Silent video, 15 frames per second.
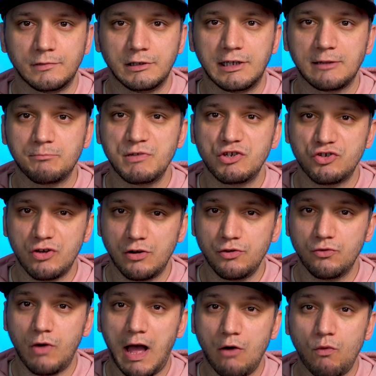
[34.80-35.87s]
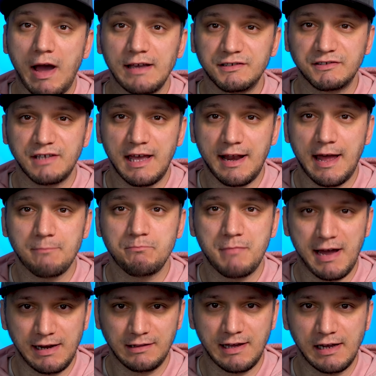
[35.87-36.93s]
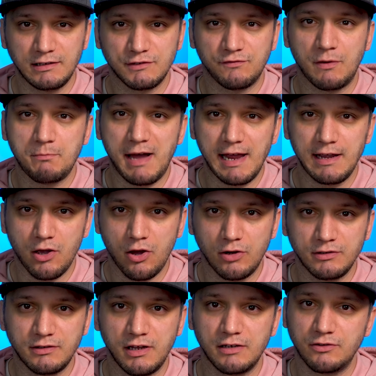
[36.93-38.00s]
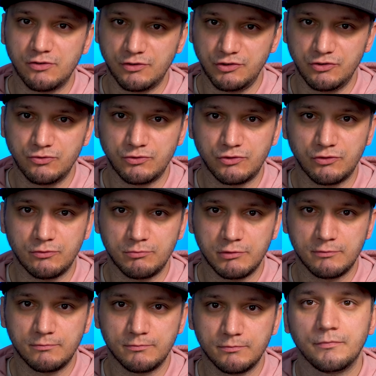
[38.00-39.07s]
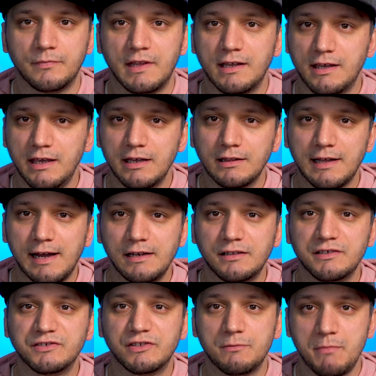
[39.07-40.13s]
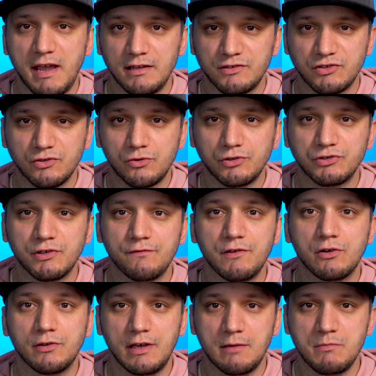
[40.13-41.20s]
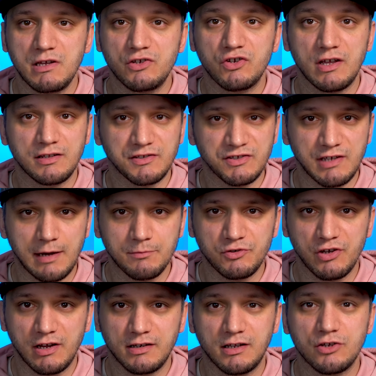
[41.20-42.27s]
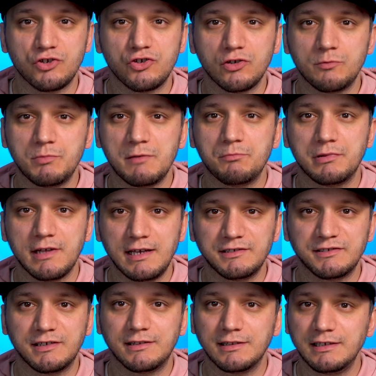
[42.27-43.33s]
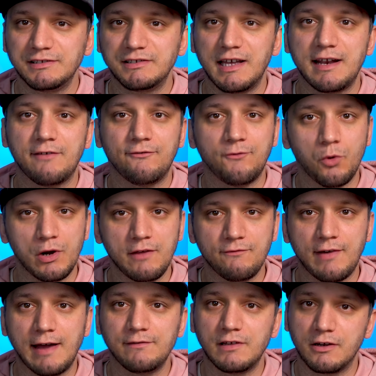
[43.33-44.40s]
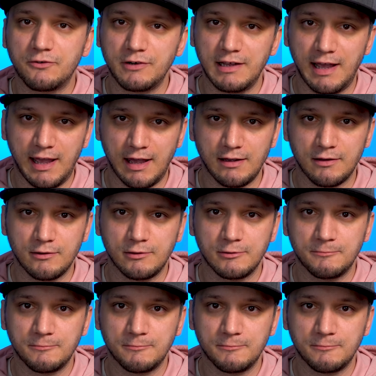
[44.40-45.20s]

Let me show you how I set up my lights for my content on YouTube. The key light is the main source of your image and subject and should be placed at least at a 45-degree angle.